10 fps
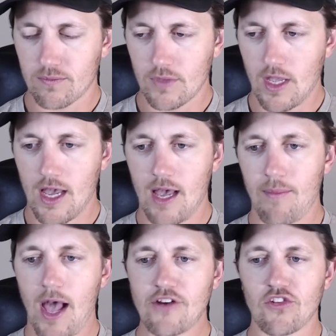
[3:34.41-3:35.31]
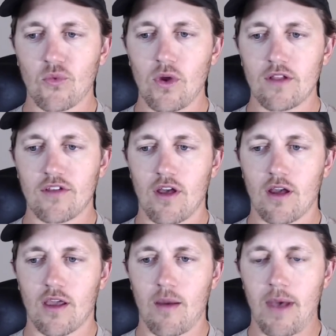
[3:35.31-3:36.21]
I just want to
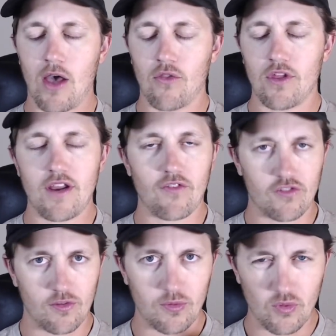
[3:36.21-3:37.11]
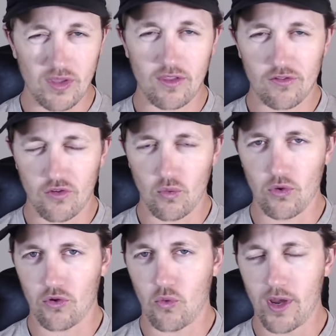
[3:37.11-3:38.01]
talk about the differences between these two
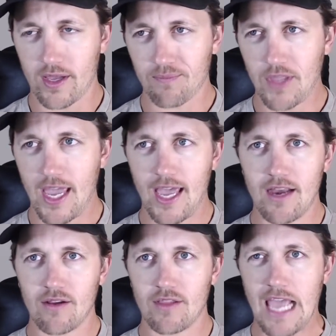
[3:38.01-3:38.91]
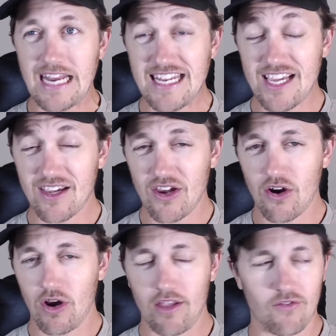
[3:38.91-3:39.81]
really quick. And the idea
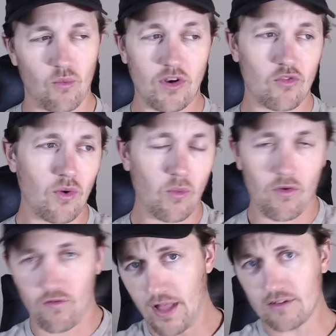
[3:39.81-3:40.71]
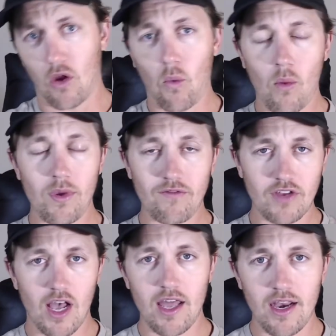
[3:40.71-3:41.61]
here is we just want to reflect on what we've
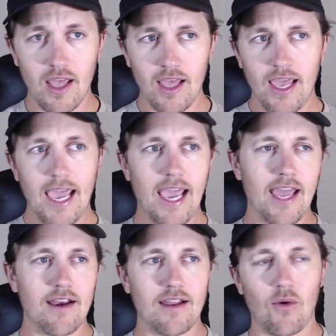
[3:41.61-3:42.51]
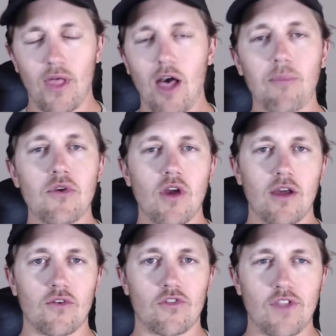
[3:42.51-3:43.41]
done, and it will help you to
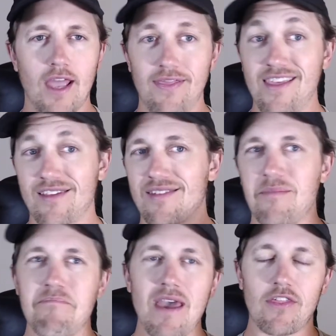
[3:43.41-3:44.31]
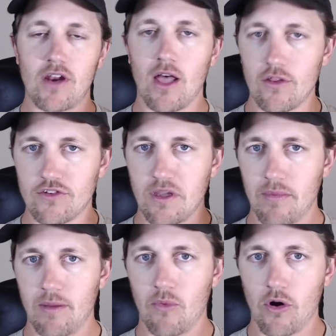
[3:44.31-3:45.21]
understand this methodology a
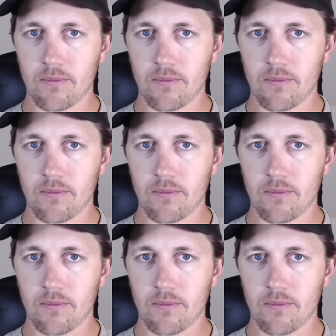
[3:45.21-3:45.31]
bit more.